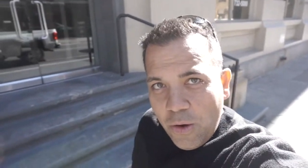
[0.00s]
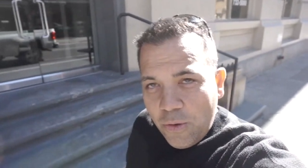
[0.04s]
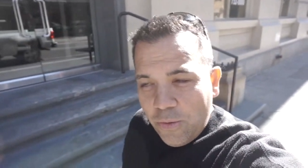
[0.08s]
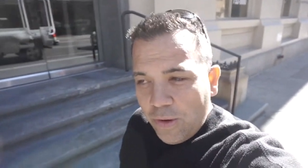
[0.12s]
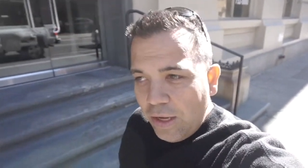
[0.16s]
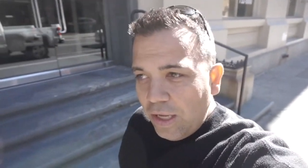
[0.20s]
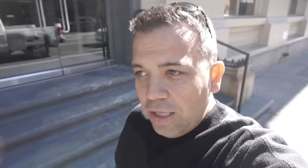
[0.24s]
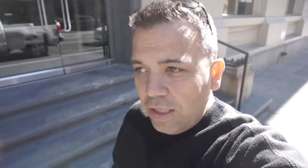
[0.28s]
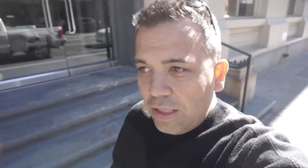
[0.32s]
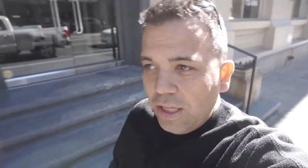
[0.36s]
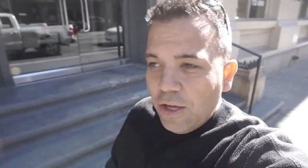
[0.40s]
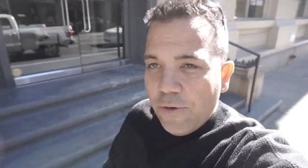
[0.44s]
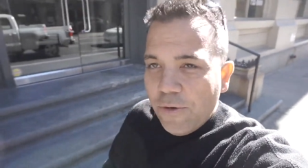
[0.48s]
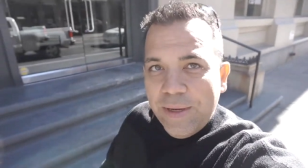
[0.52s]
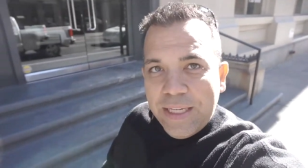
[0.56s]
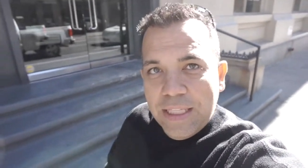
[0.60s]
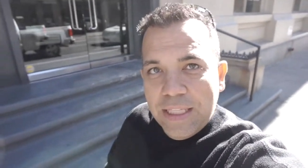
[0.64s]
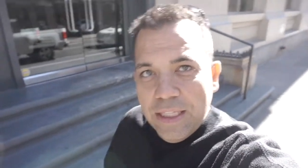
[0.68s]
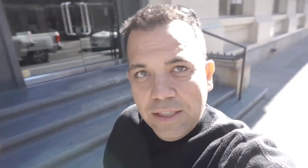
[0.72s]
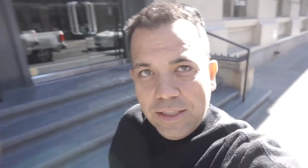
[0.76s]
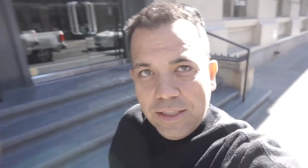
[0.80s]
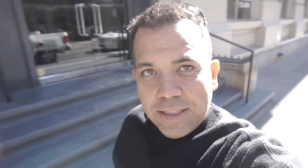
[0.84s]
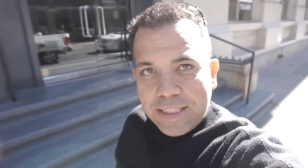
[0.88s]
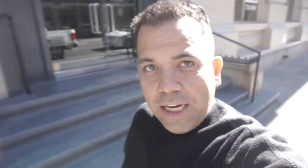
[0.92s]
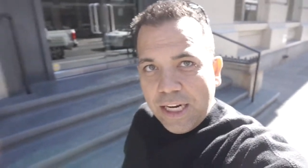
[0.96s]
Well, hello my
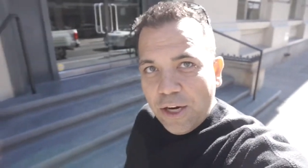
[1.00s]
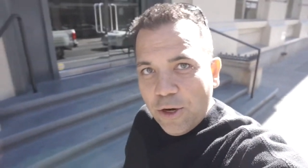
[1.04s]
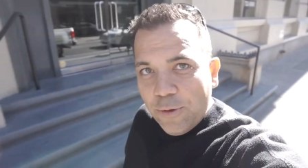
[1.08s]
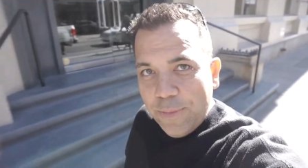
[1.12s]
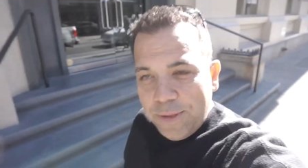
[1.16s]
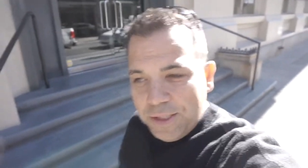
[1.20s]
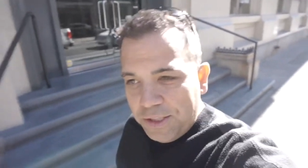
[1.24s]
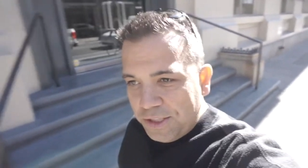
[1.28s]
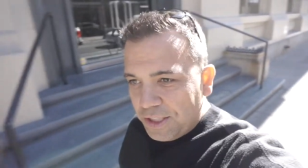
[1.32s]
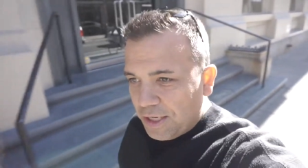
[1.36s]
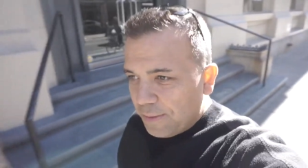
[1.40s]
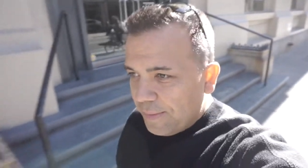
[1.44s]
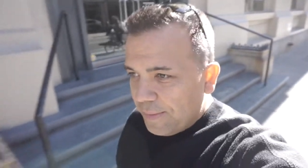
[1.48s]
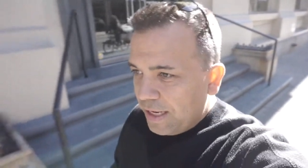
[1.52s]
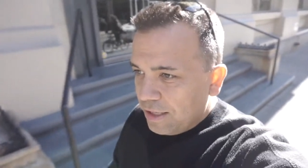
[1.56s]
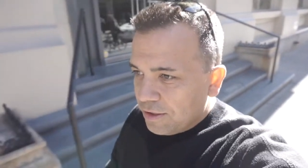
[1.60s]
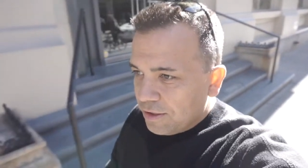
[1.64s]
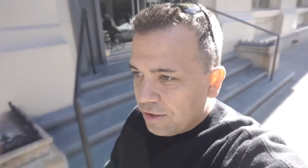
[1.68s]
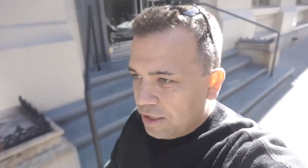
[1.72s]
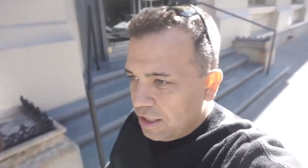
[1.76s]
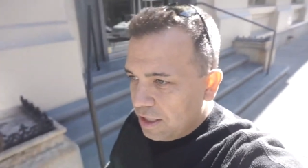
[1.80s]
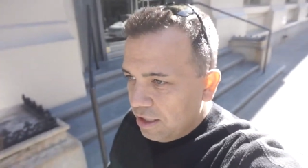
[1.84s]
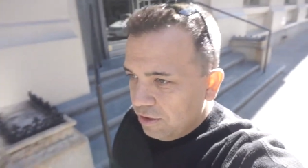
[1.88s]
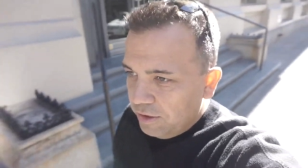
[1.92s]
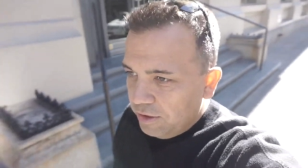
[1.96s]
little terribles, Commander
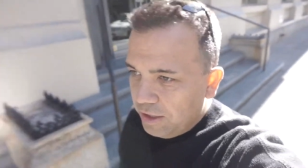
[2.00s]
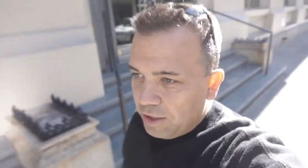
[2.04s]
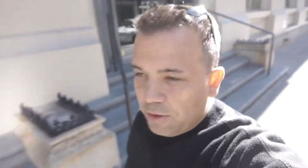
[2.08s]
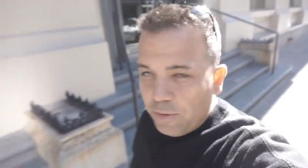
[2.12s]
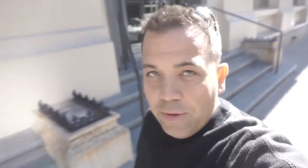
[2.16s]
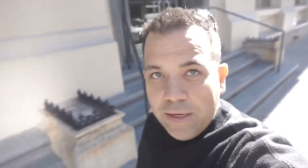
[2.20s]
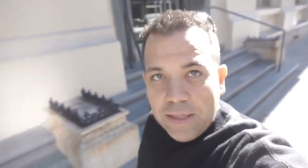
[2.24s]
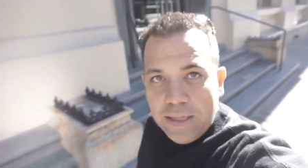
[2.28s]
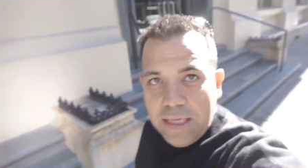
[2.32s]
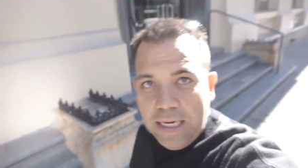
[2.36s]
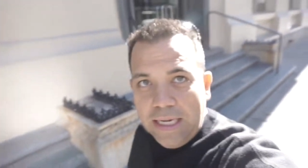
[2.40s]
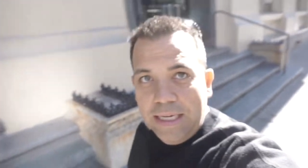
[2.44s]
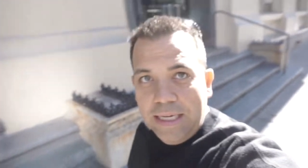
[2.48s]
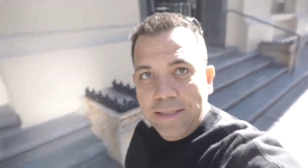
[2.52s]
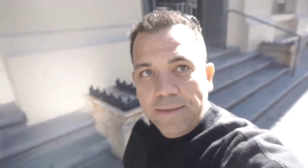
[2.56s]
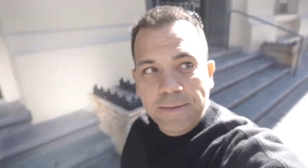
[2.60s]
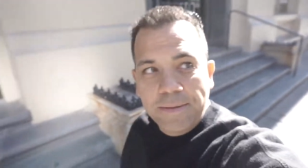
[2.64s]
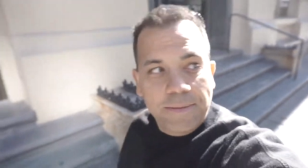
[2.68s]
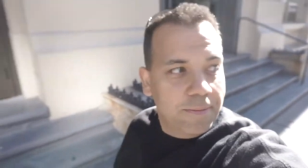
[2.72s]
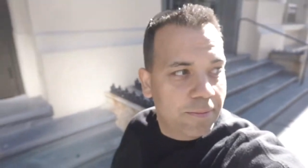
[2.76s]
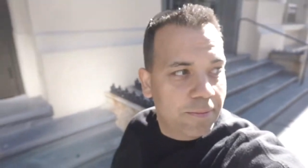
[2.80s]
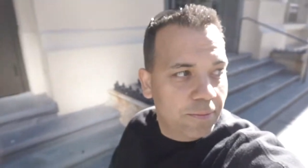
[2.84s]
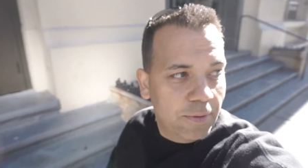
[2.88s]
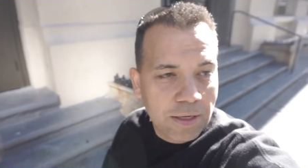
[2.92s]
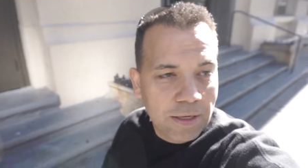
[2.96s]
Q here with you.
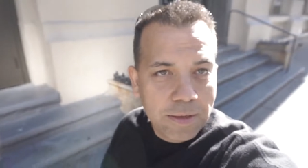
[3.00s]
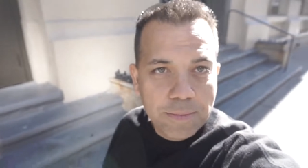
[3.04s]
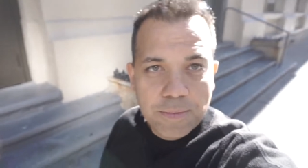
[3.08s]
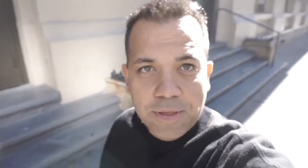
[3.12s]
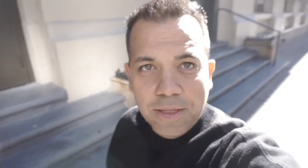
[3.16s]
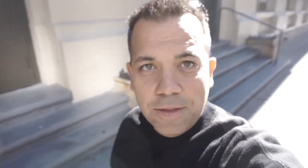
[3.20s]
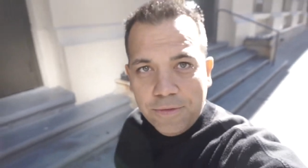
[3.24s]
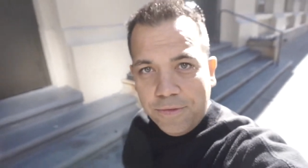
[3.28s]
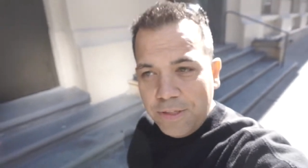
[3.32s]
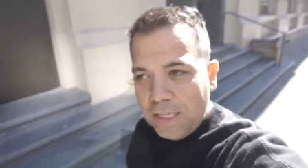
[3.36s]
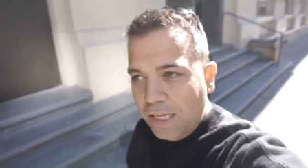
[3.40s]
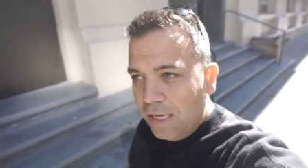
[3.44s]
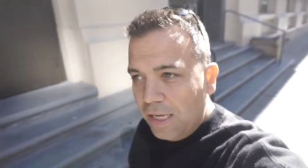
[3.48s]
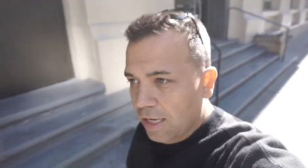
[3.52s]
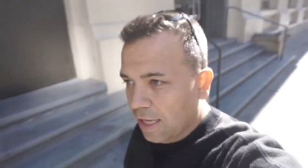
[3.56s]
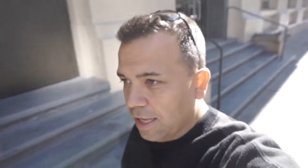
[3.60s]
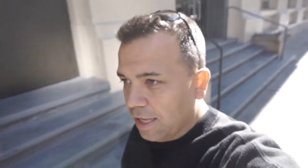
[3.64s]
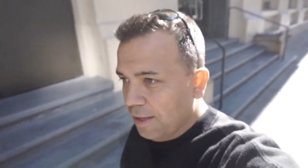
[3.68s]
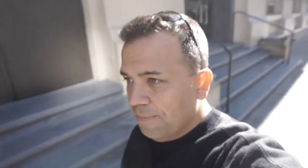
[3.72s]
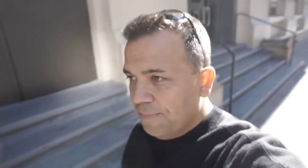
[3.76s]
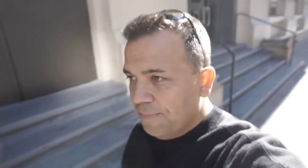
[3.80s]
Welcome to the vlog.